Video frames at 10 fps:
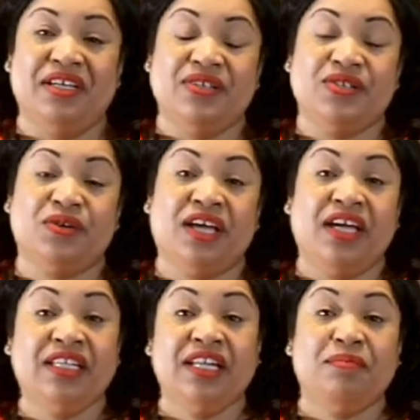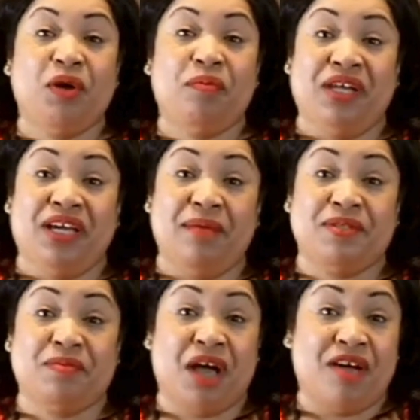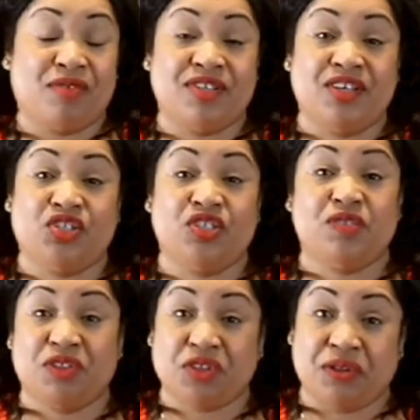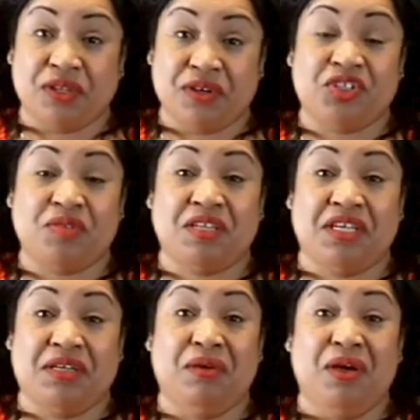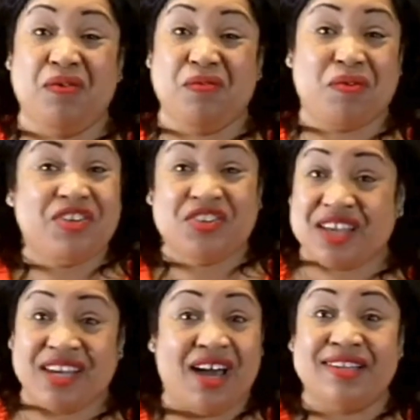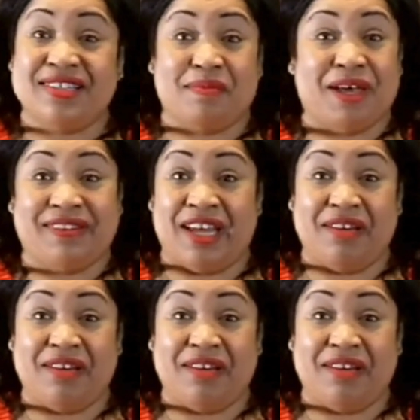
So it ended up opening up some conversations with our leadership team where we just got honest about that.